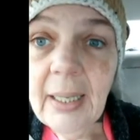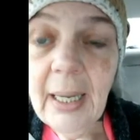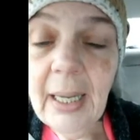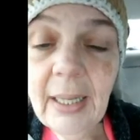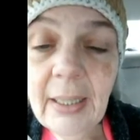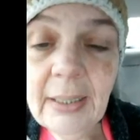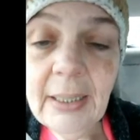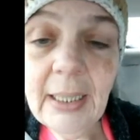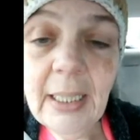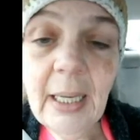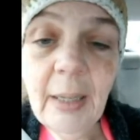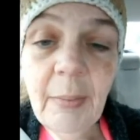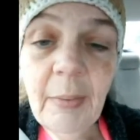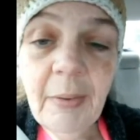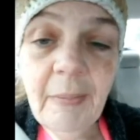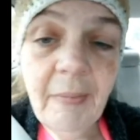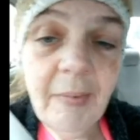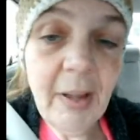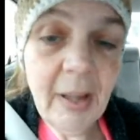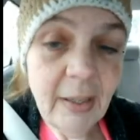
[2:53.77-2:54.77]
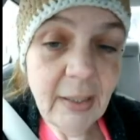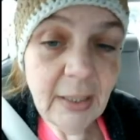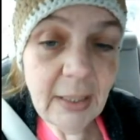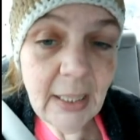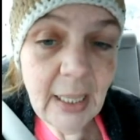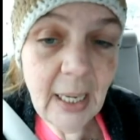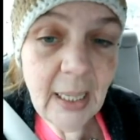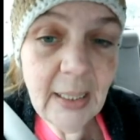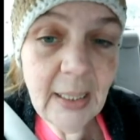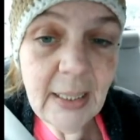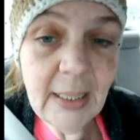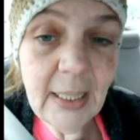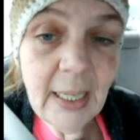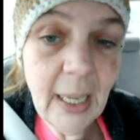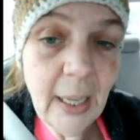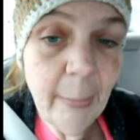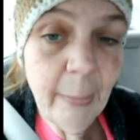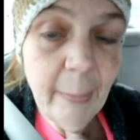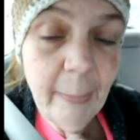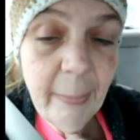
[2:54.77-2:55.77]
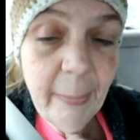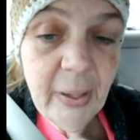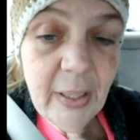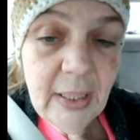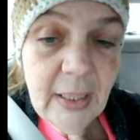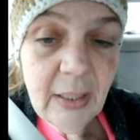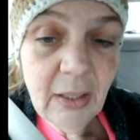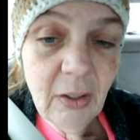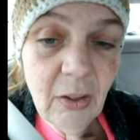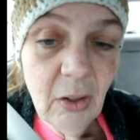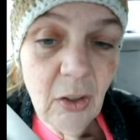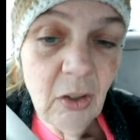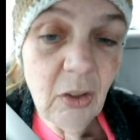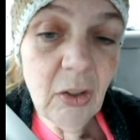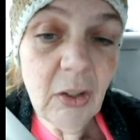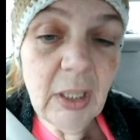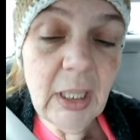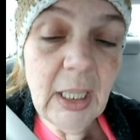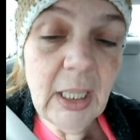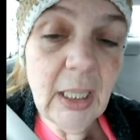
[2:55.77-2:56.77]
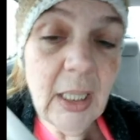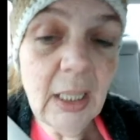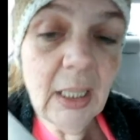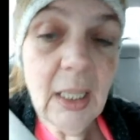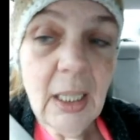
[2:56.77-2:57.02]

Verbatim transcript: LJ gave me a Valentine's Day present early